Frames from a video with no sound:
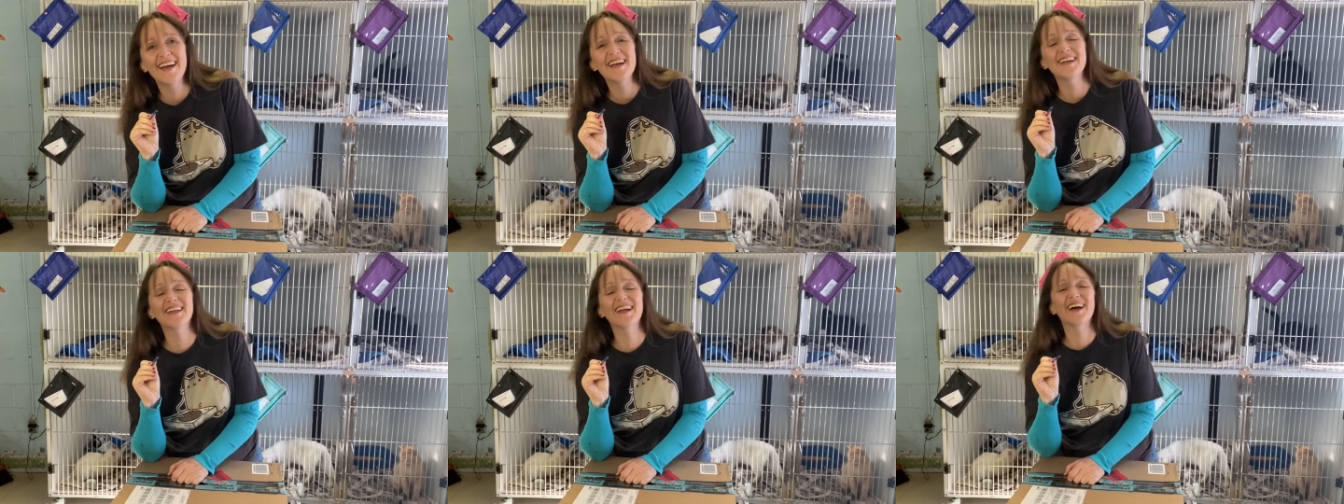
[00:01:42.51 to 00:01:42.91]

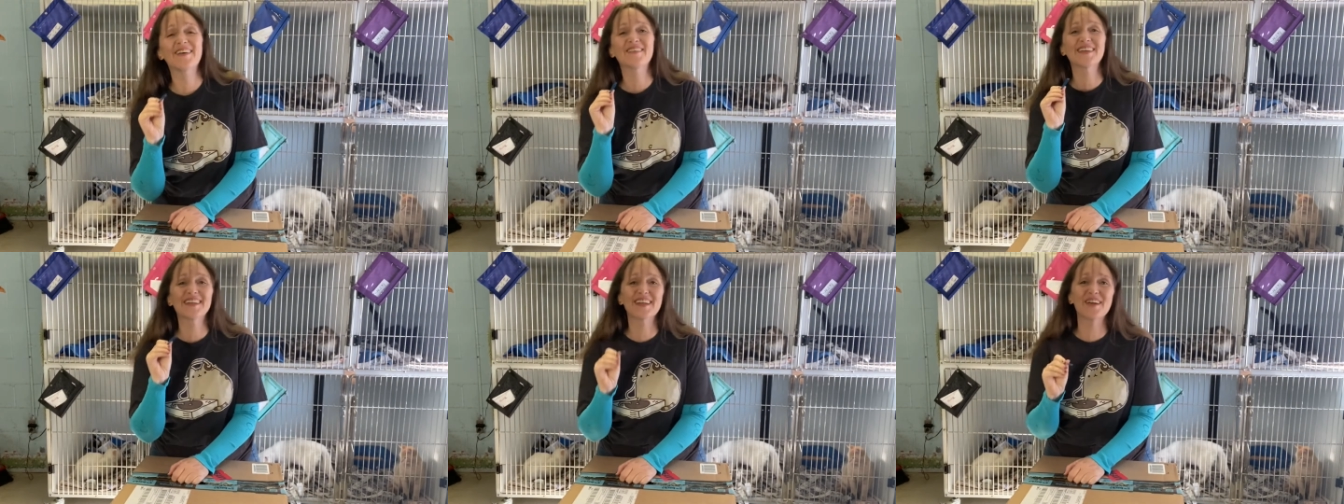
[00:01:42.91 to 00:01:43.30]
Now I'm
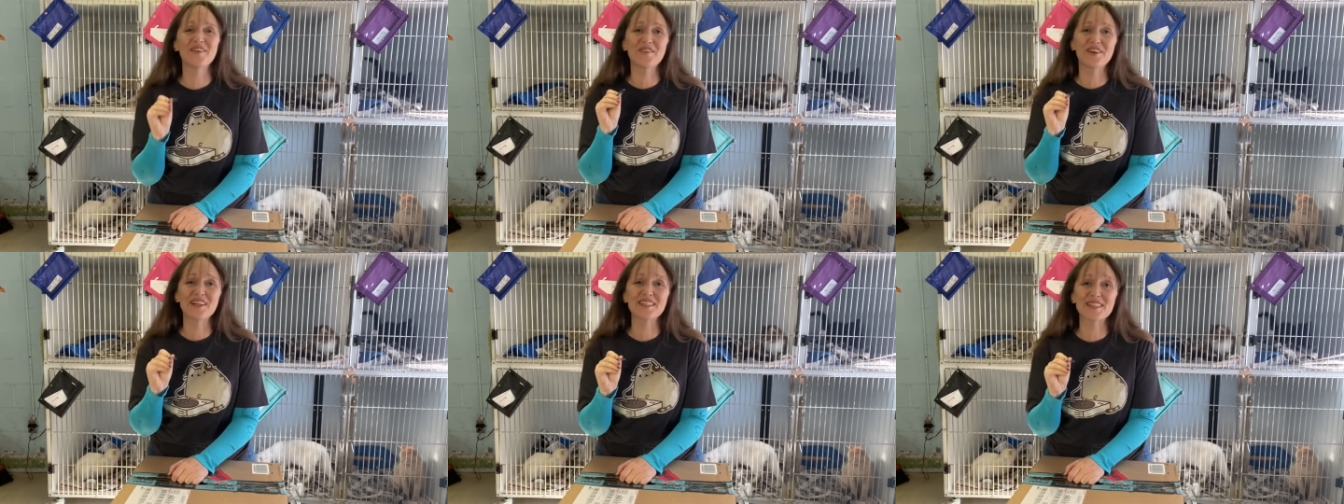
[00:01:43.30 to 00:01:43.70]
gonna go
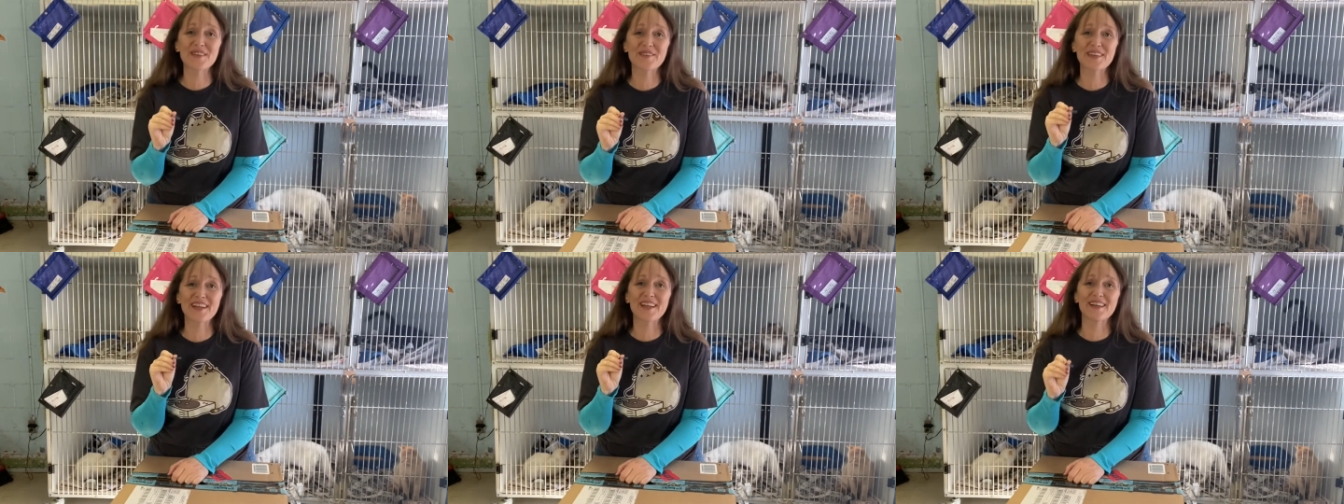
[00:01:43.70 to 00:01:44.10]
find
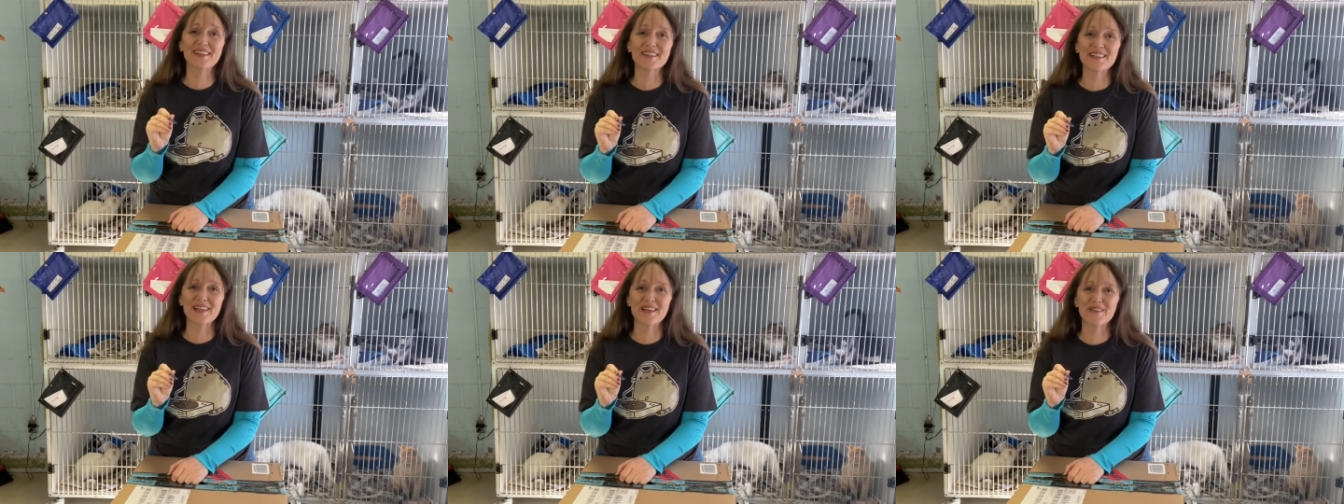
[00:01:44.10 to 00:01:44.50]
something else
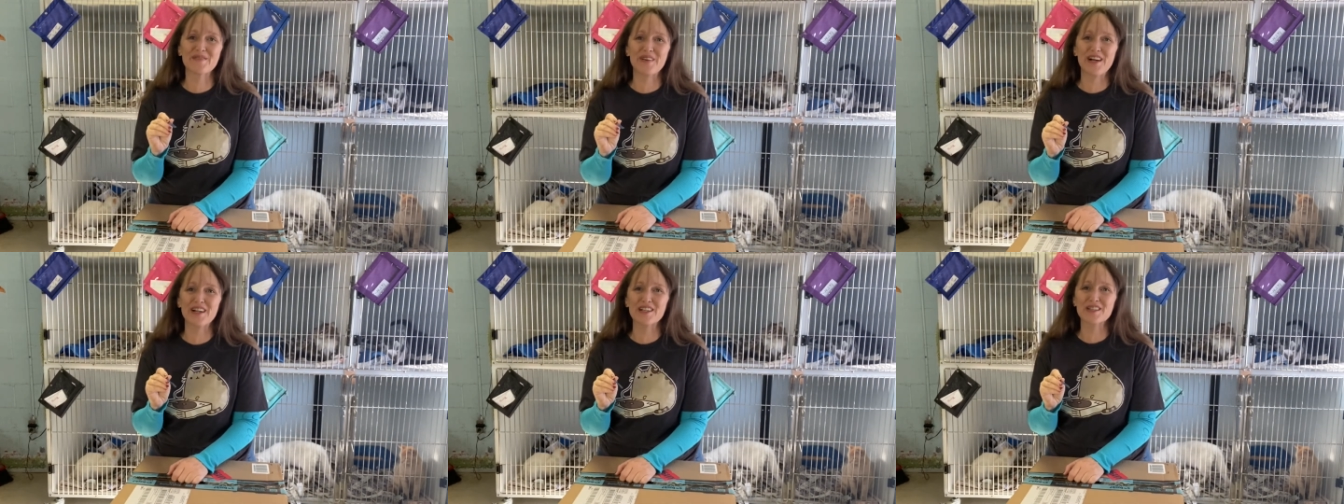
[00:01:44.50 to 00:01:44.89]
to
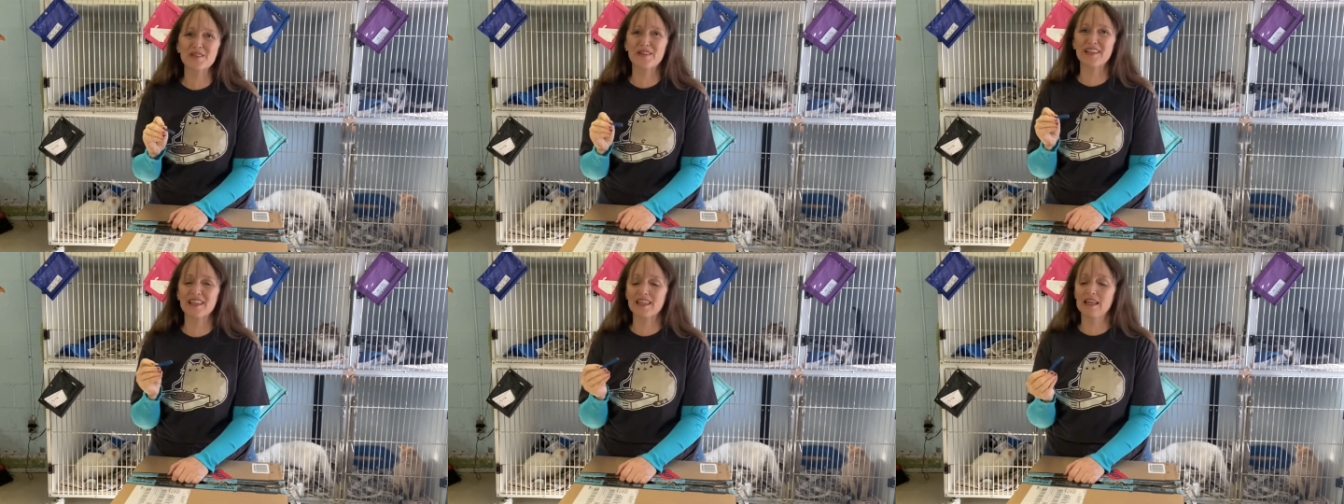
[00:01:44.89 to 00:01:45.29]
unbox
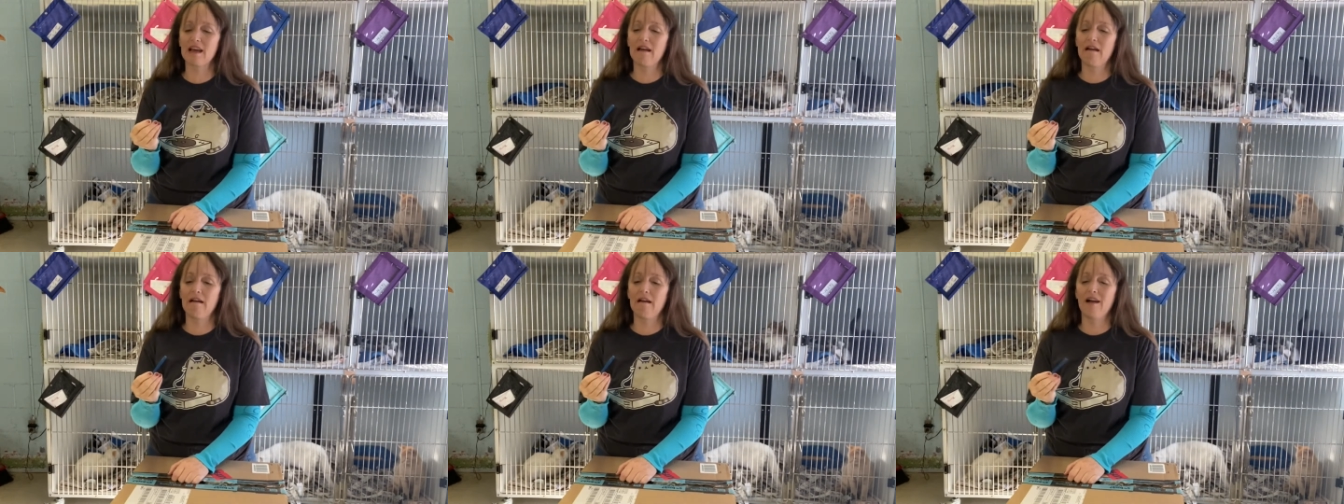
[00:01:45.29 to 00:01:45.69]
with.
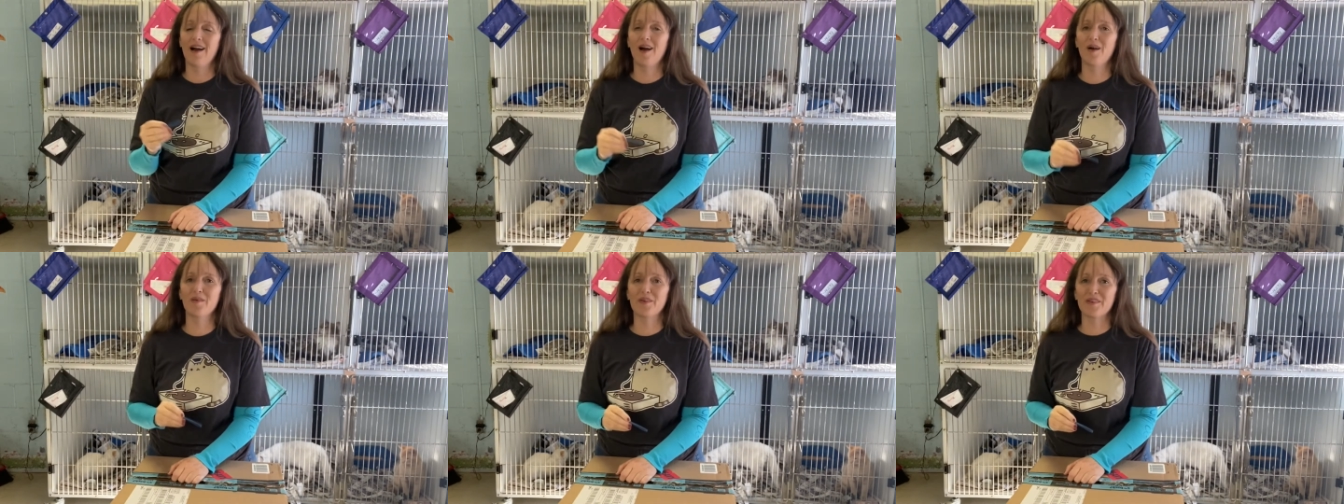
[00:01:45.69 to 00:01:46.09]

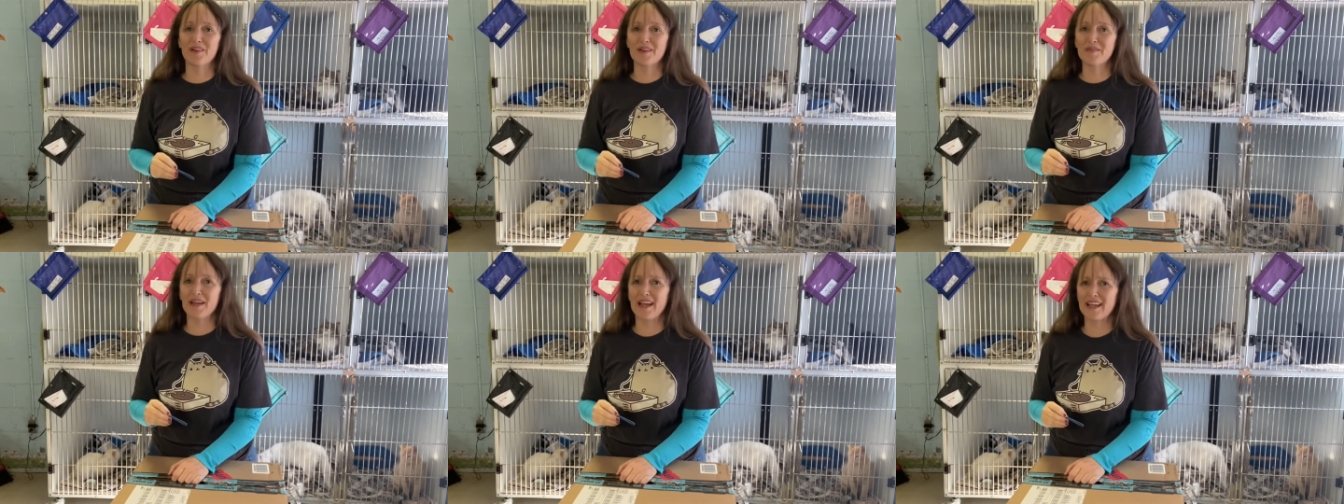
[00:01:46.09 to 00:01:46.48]
I'll be right
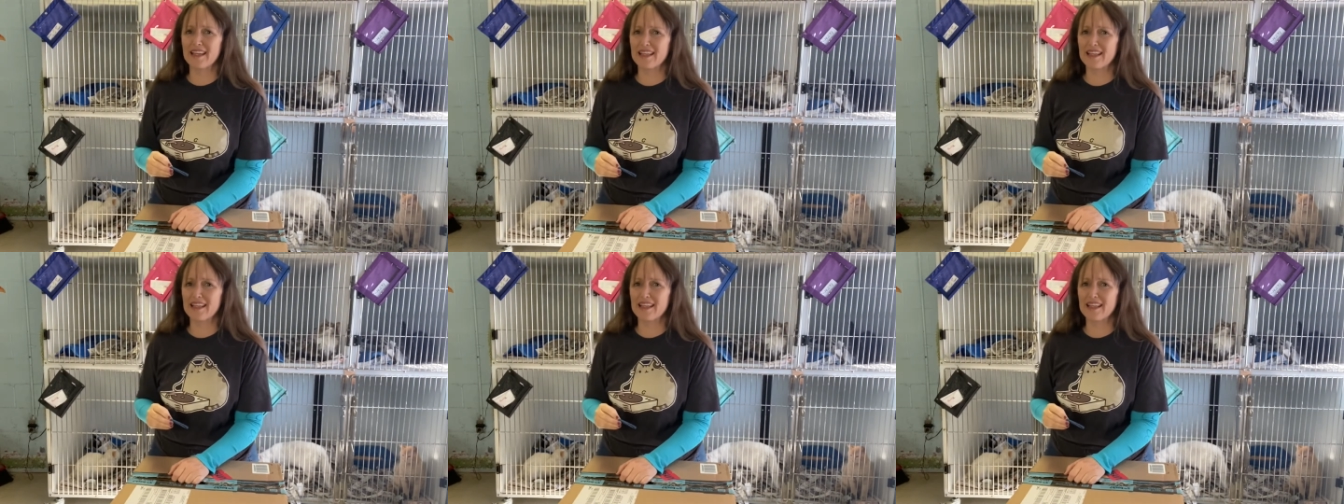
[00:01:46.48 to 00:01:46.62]
back.